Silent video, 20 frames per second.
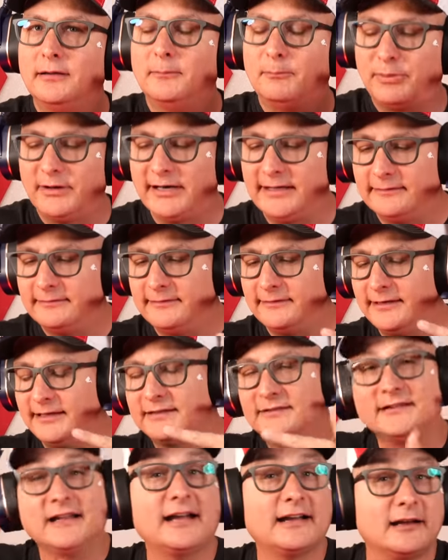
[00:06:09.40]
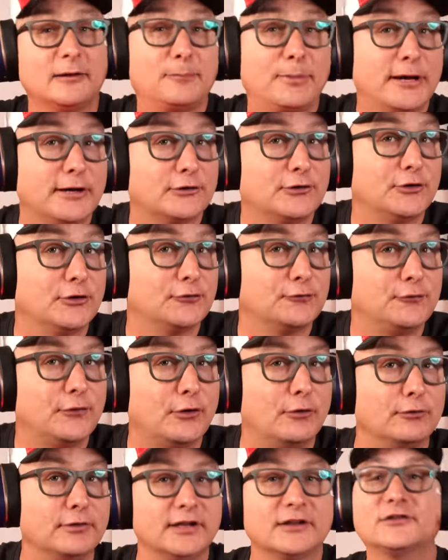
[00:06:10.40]
but it's not going to pair to your
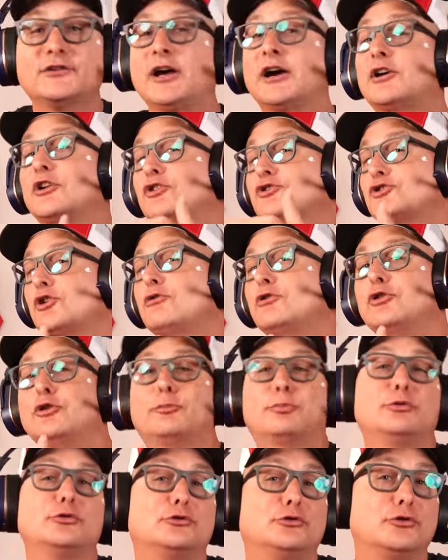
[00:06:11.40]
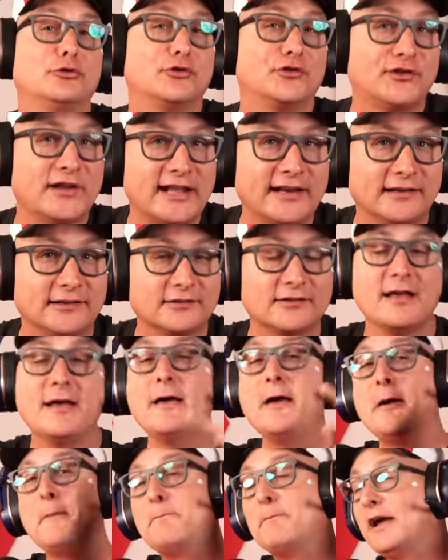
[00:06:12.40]
phone. It's not going to show in your Bluetooth settings.
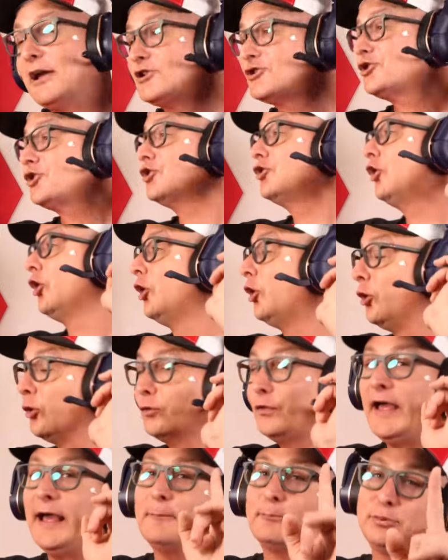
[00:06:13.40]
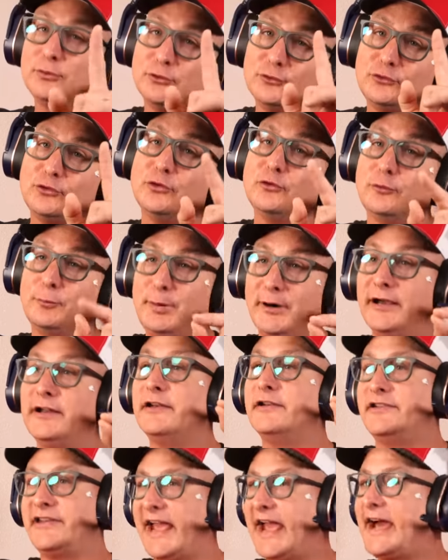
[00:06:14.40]
Make sure you hold that Bluetooth
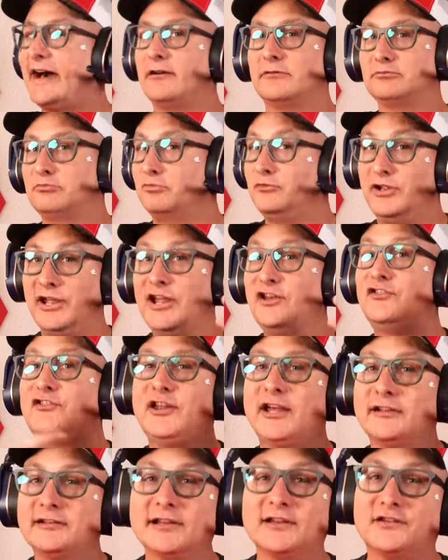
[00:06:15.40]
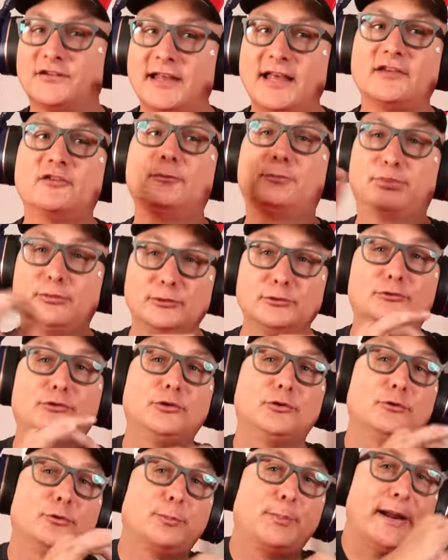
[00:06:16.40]
button down until it says
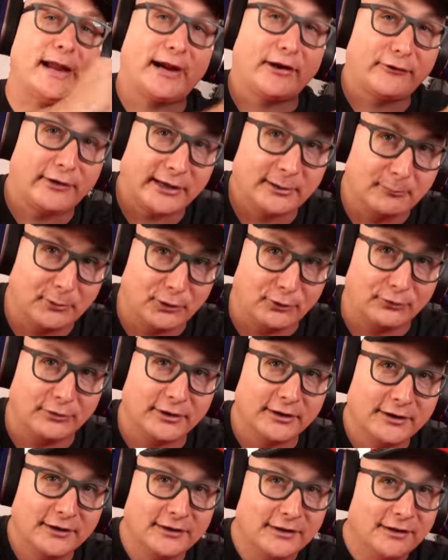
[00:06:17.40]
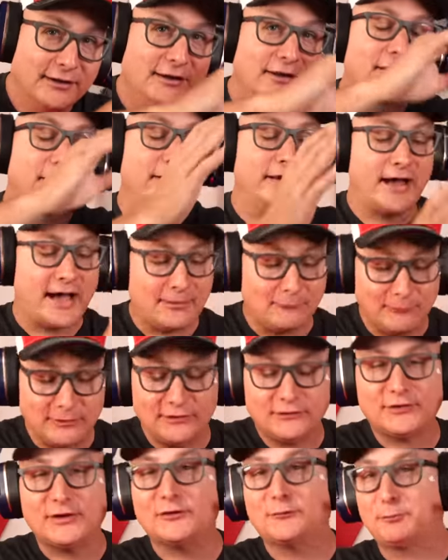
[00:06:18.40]
Bluetooth pairing mode. Not when
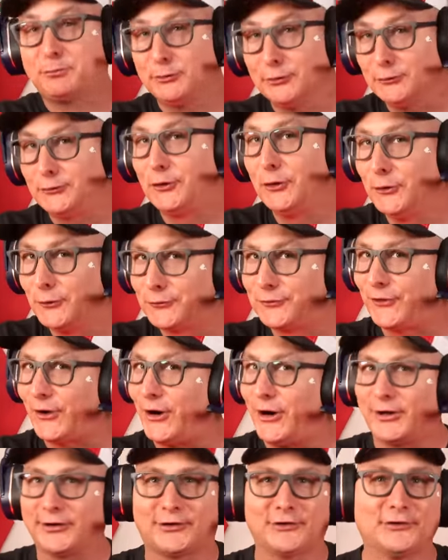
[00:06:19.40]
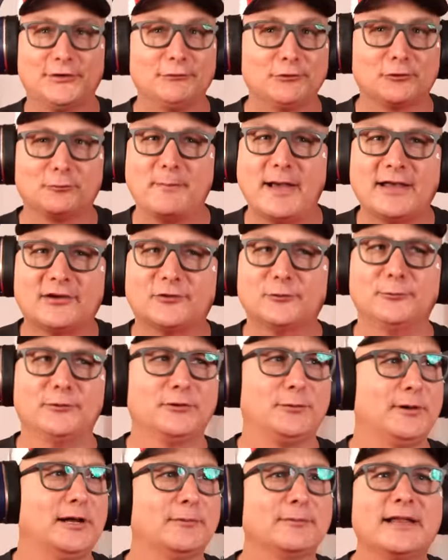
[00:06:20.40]
it says Bluetooth on, because it was messing
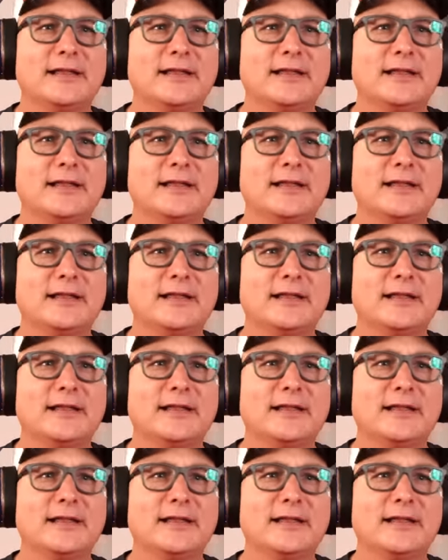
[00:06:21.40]
with me. I'm